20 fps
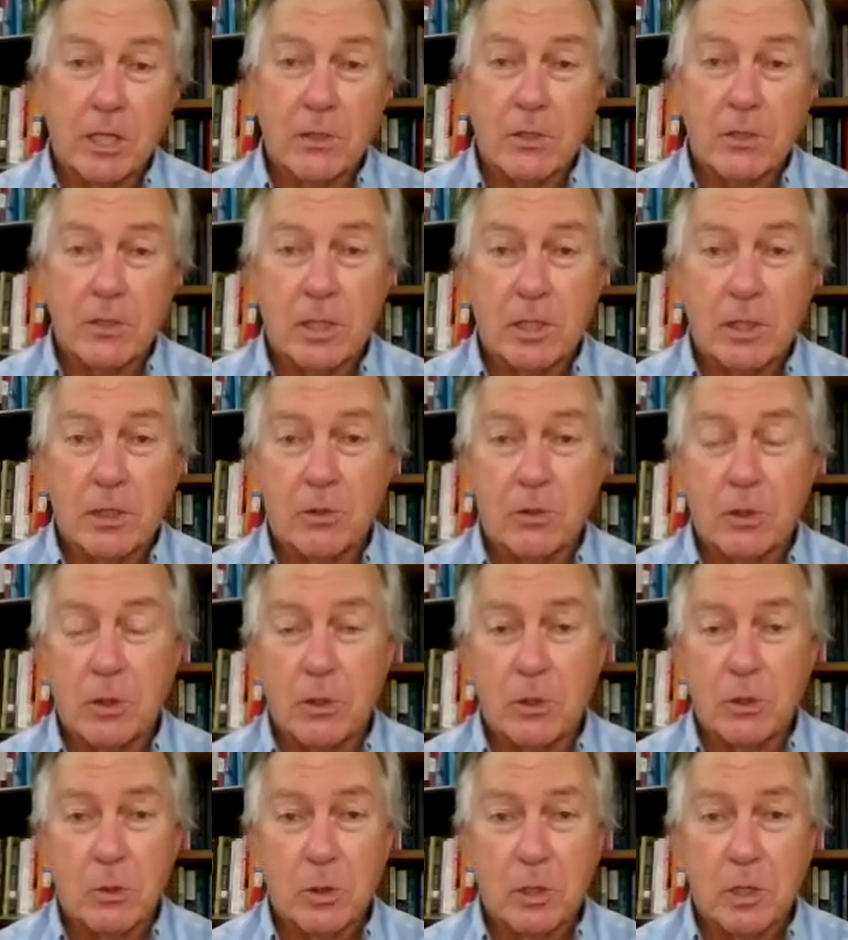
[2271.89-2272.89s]
it's
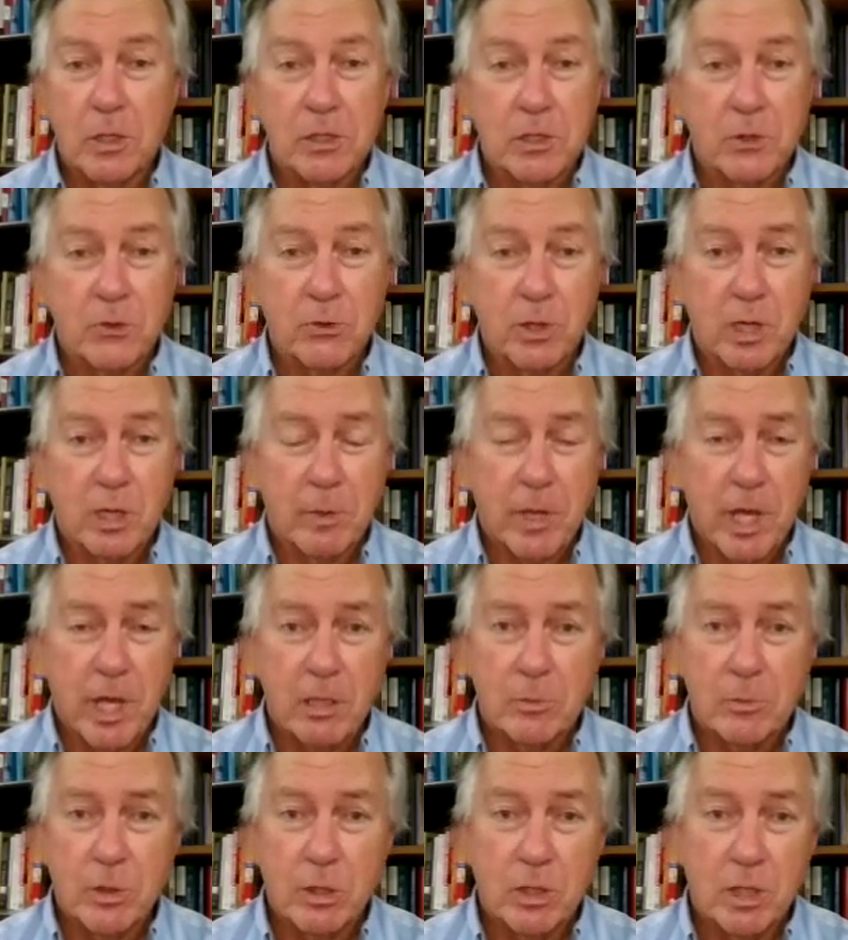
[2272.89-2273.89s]
unicorn is a dream
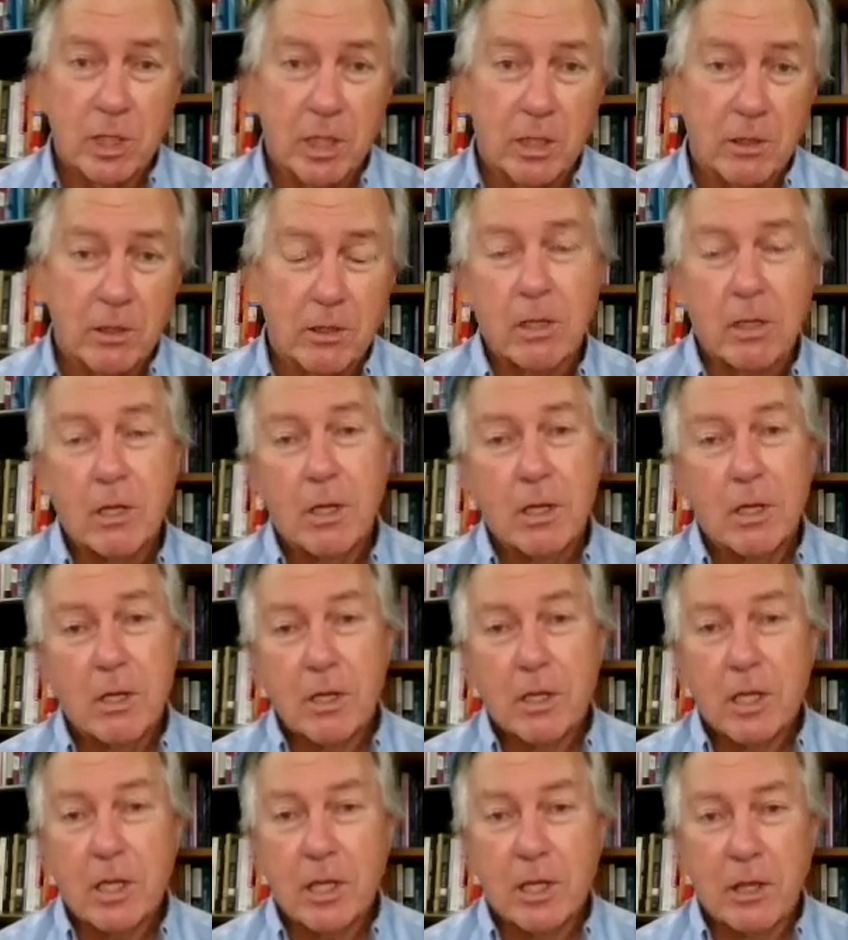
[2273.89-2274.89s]
animal, and
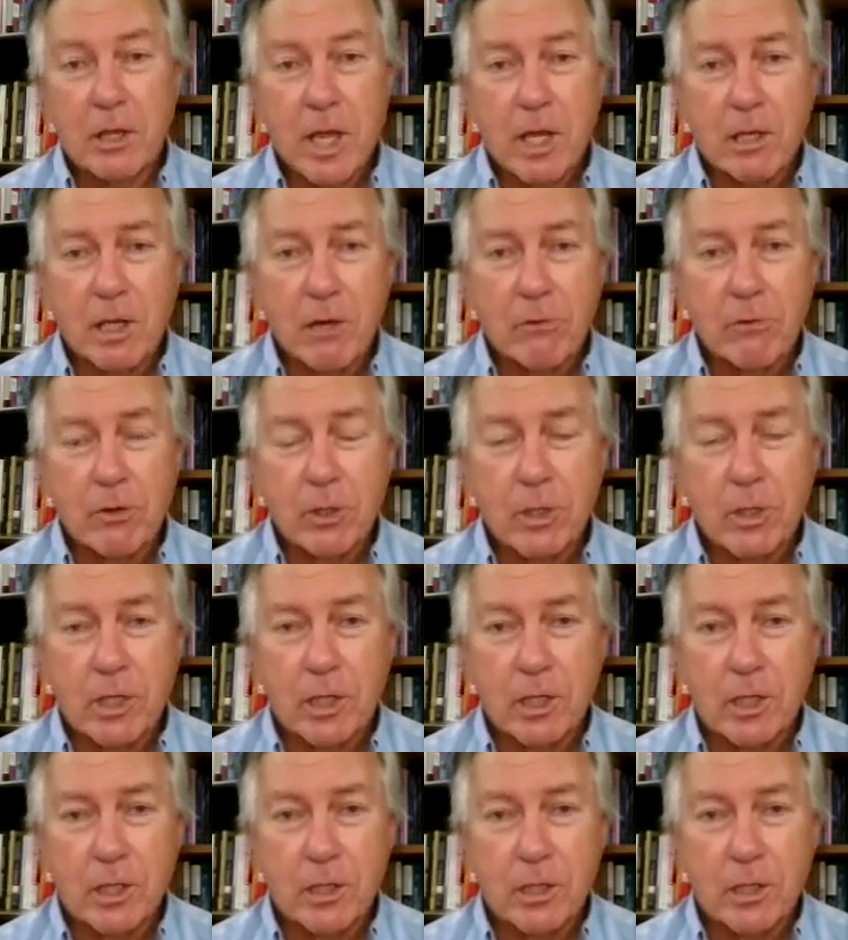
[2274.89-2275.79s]
hitting that level